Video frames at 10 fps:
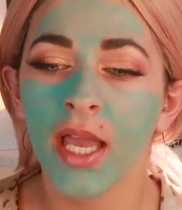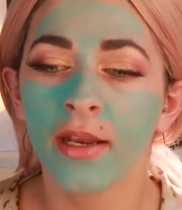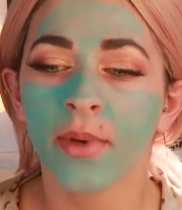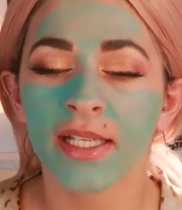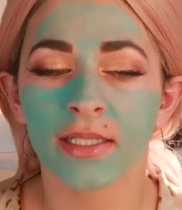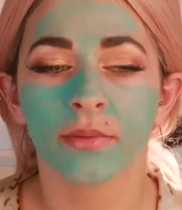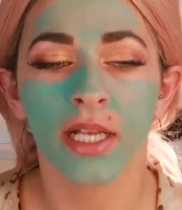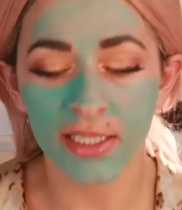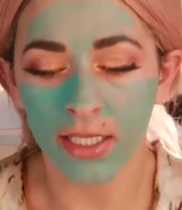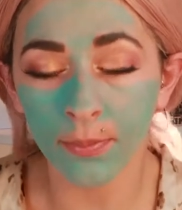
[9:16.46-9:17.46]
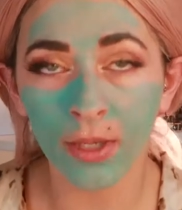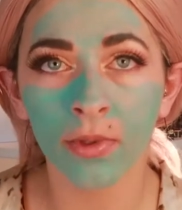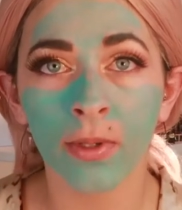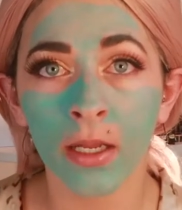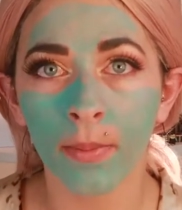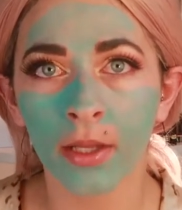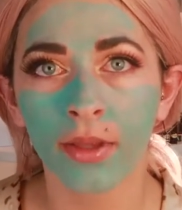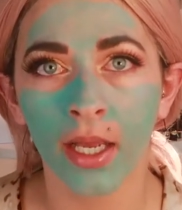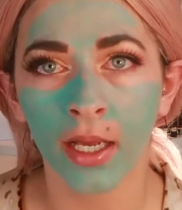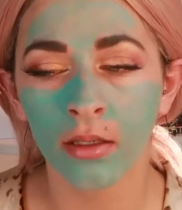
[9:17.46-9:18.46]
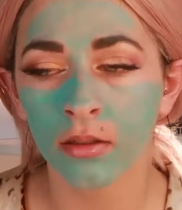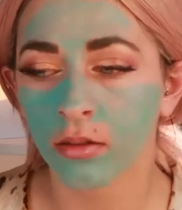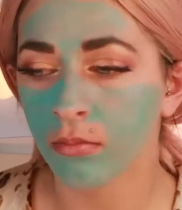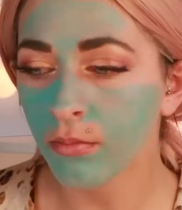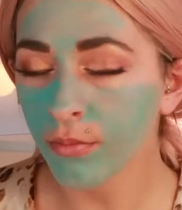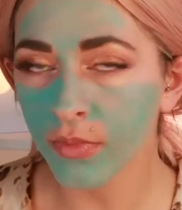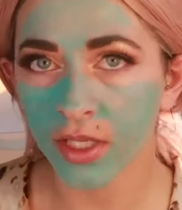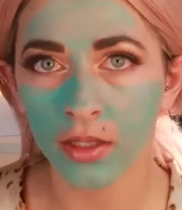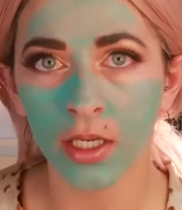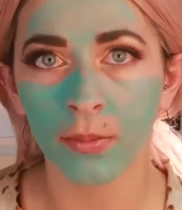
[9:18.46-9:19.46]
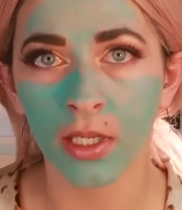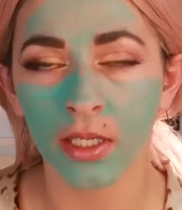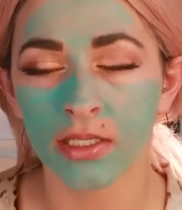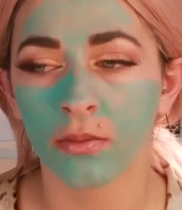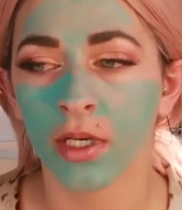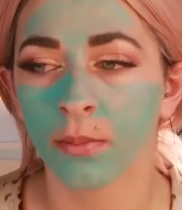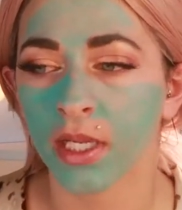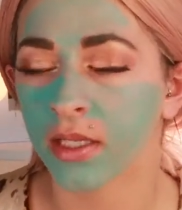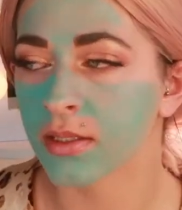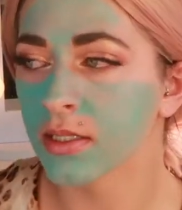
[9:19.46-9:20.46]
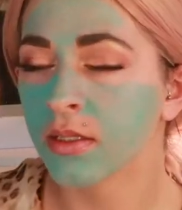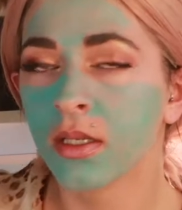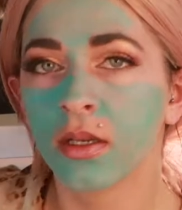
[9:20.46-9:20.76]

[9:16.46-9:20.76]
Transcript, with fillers: anyways, I'll stop rambling about that. I thought I had my glass of wine in my hand.